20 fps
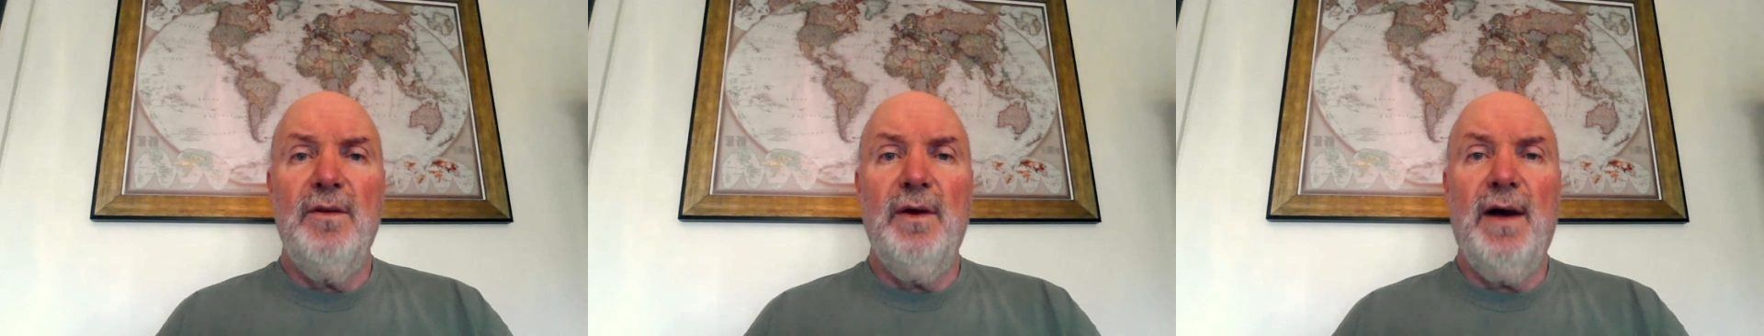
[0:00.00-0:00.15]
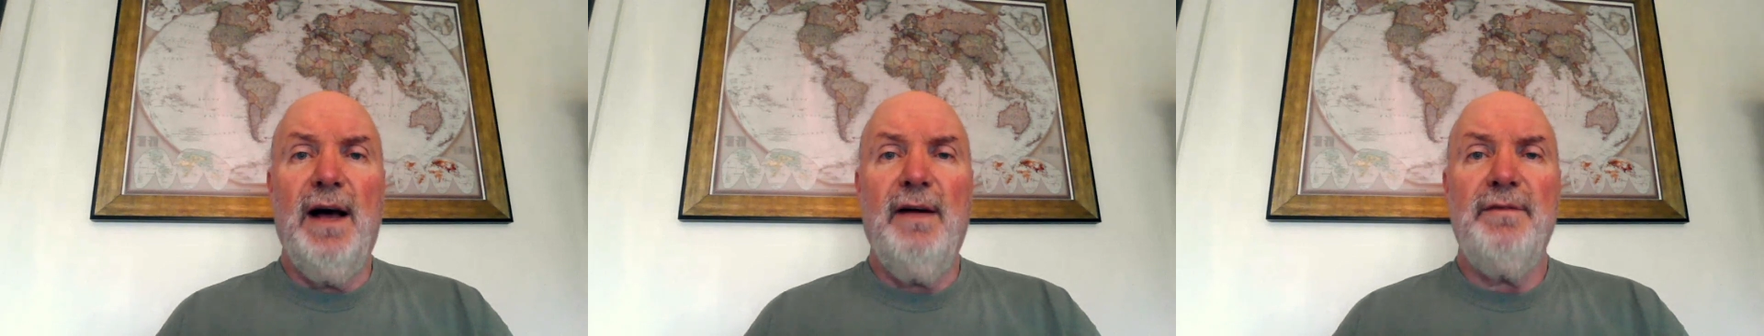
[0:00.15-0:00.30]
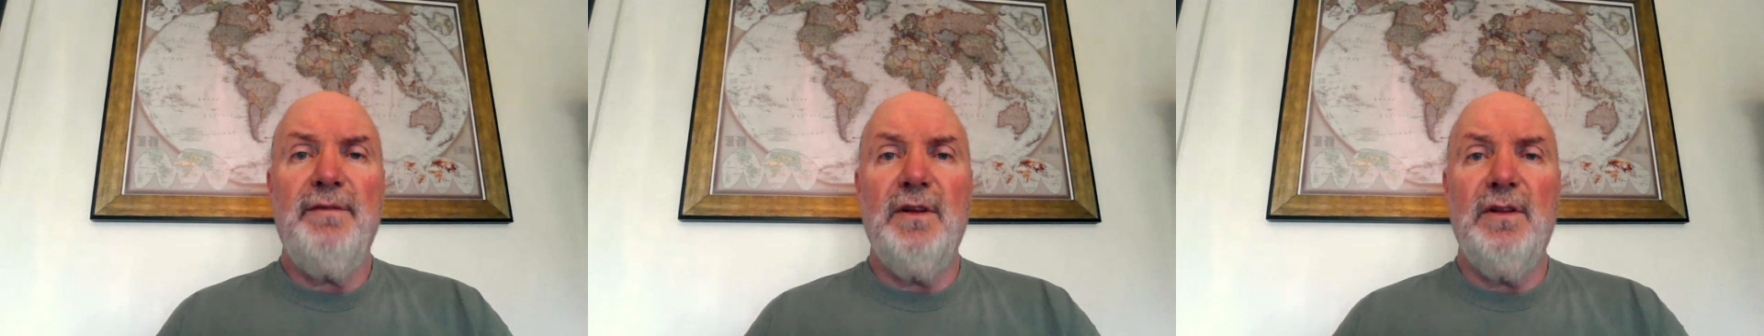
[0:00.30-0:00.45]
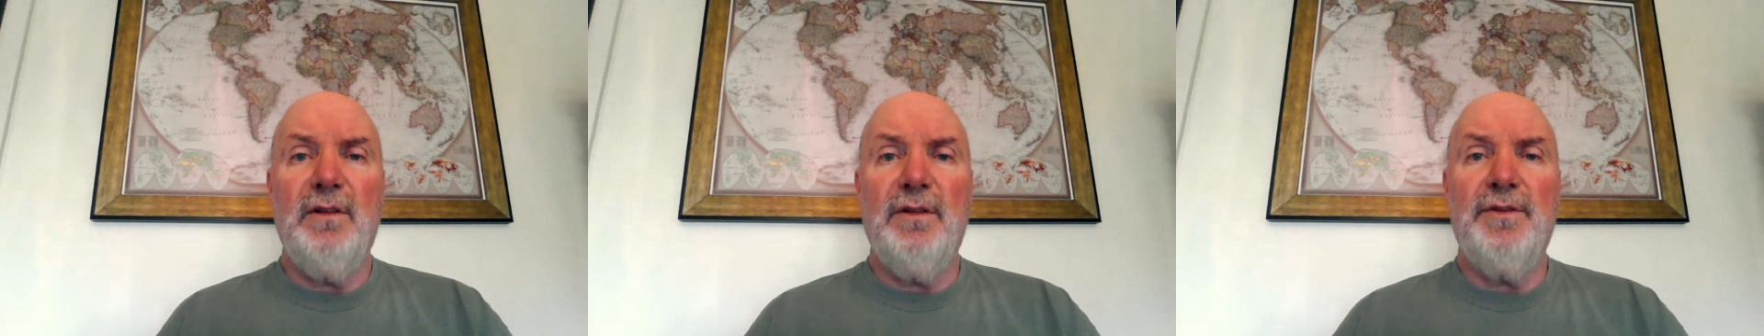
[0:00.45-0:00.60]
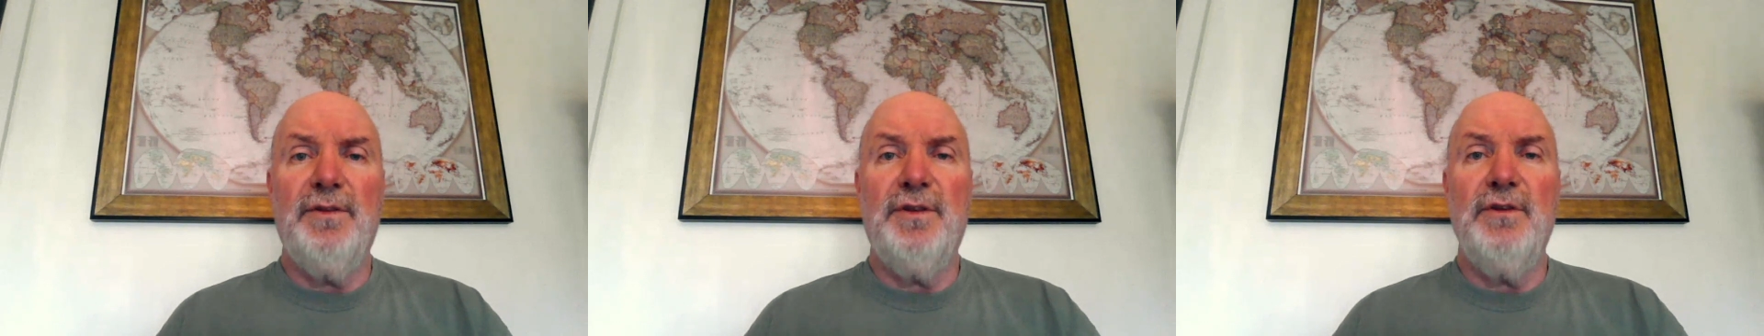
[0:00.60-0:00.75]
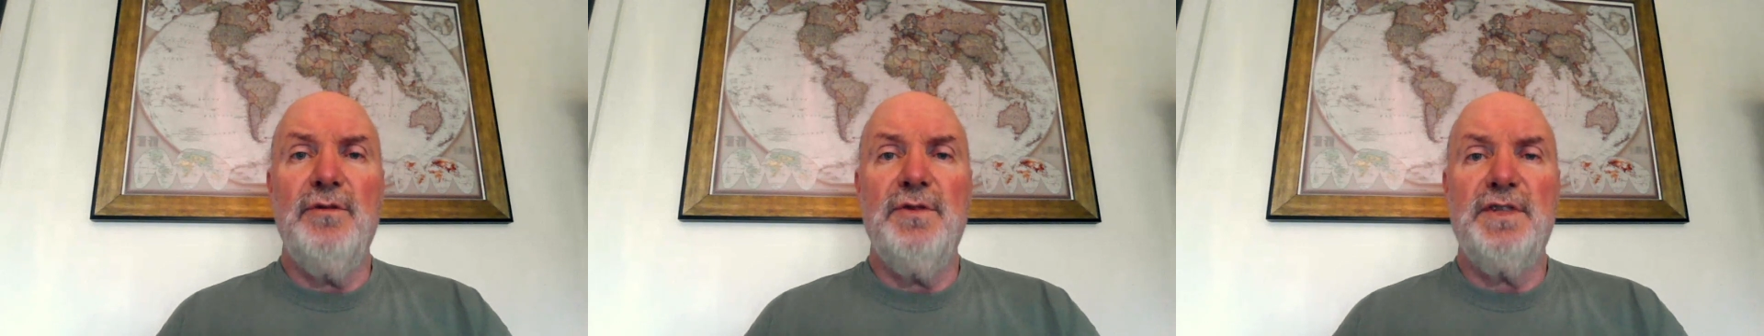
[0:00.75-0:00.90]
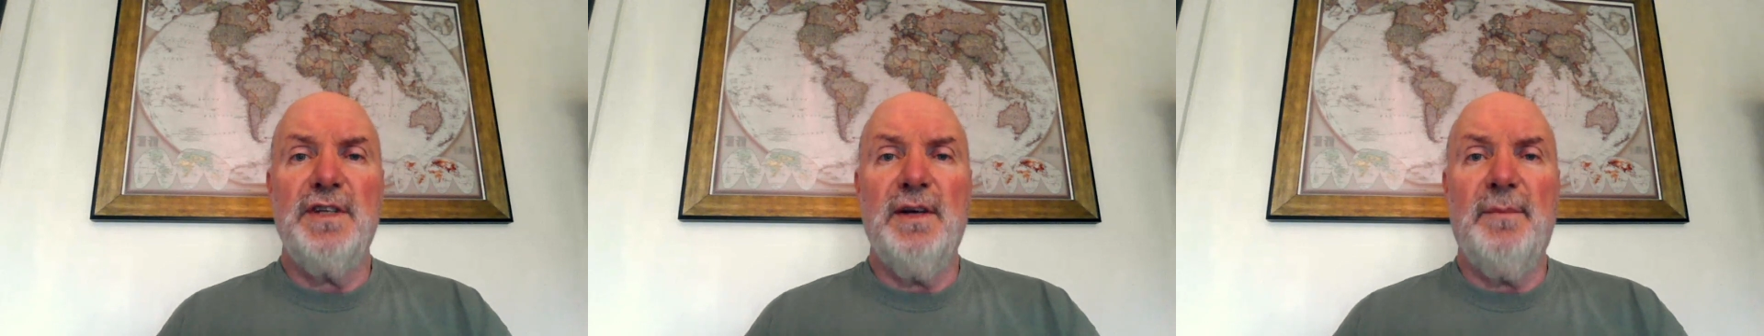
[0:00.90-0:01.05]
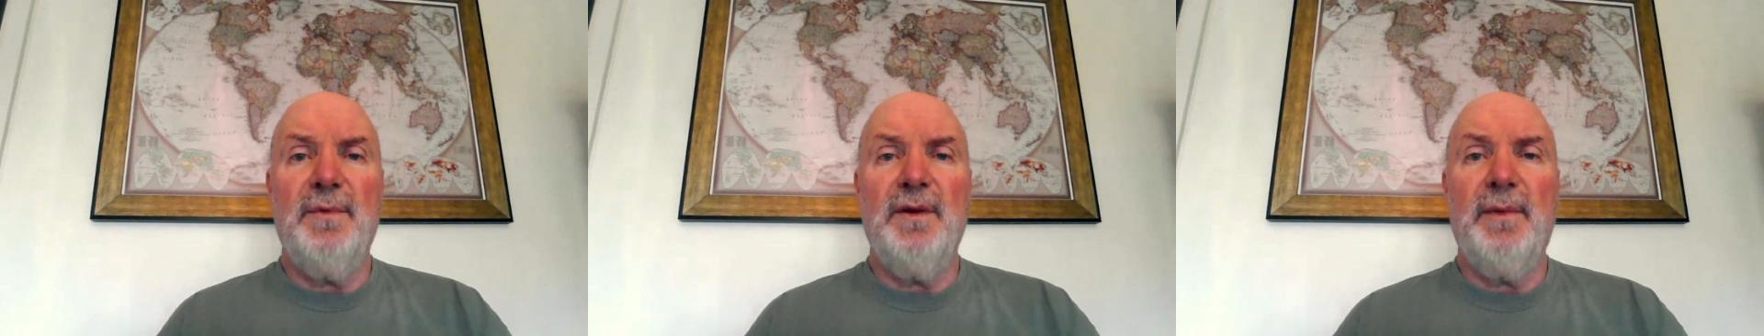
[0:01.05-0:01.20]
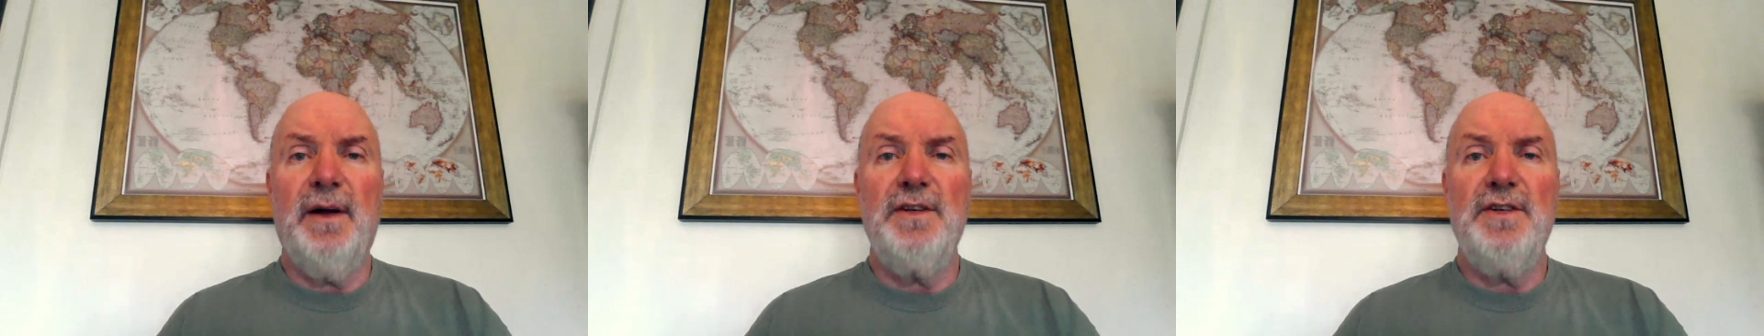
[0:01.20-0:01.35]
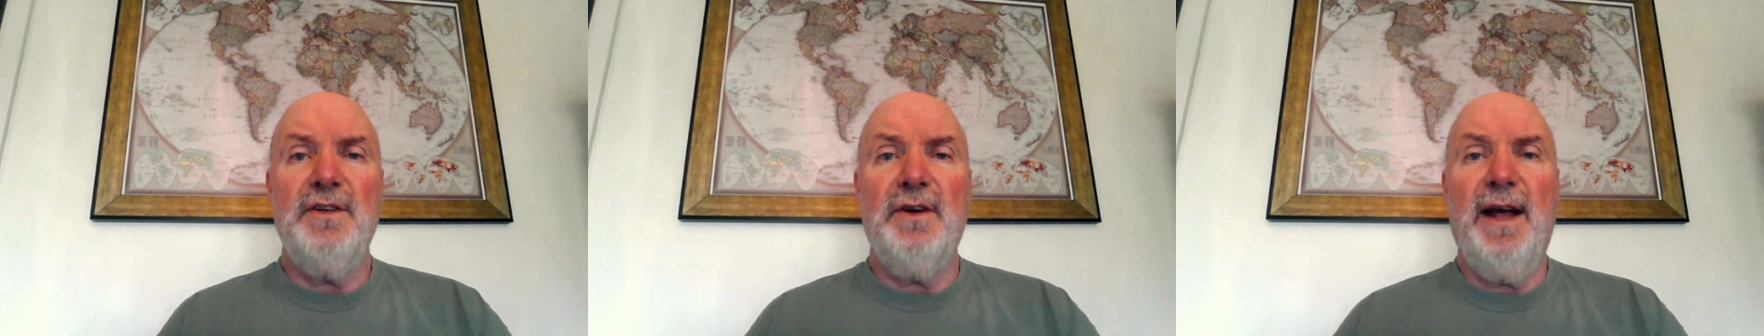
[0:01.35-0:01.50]
You have to do
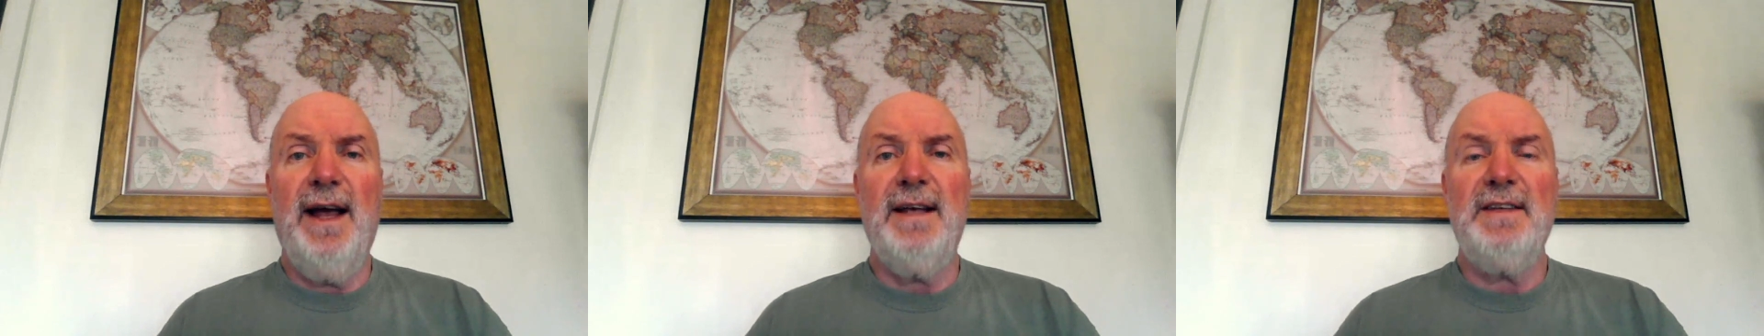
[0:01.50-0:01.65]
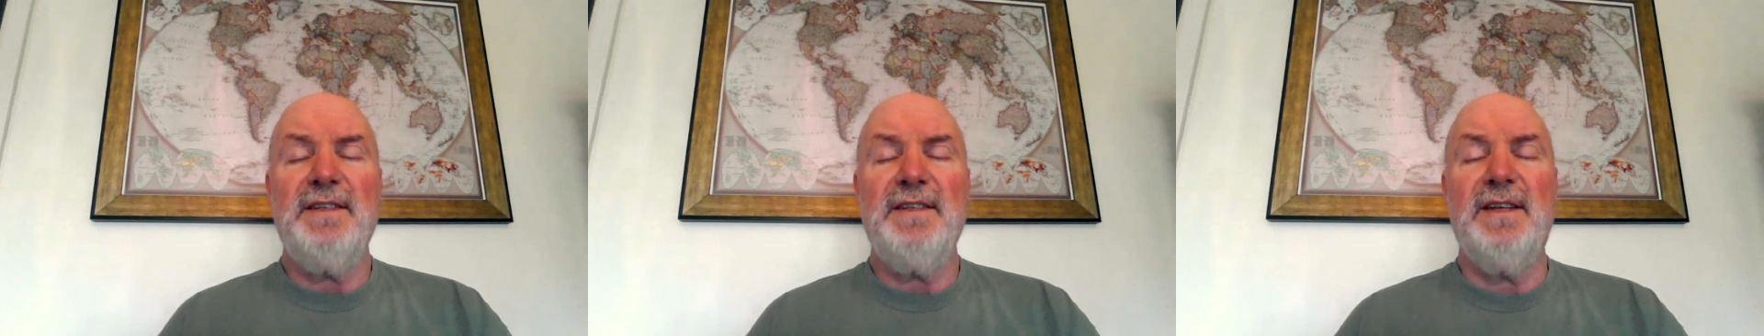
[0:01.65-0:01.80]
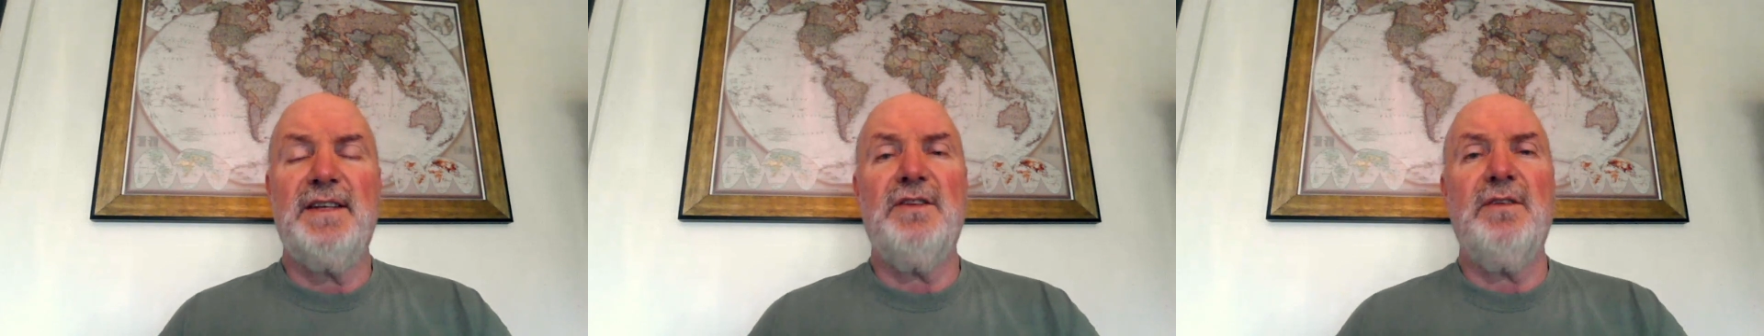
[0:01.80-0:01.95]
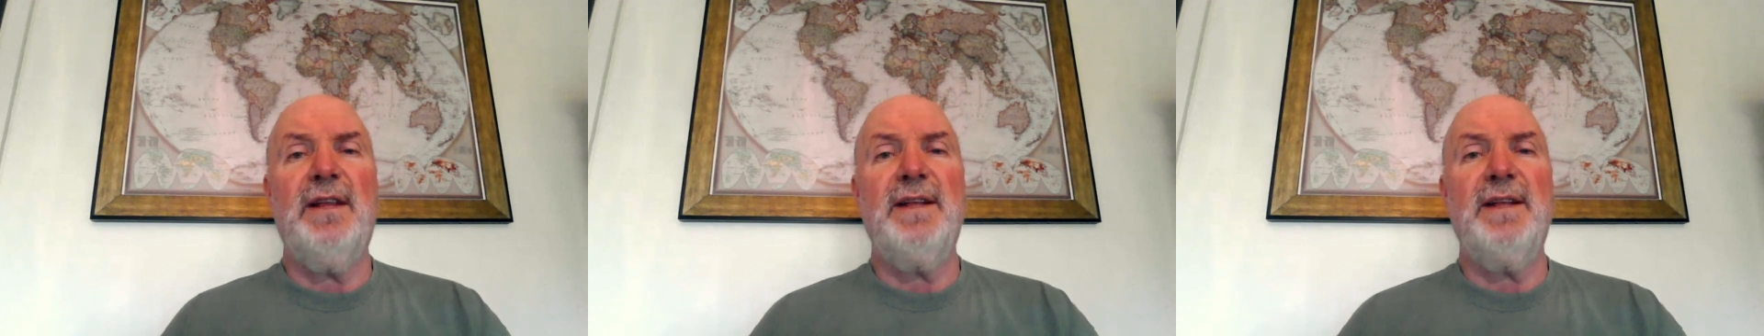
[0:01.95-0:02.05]
something about your assets.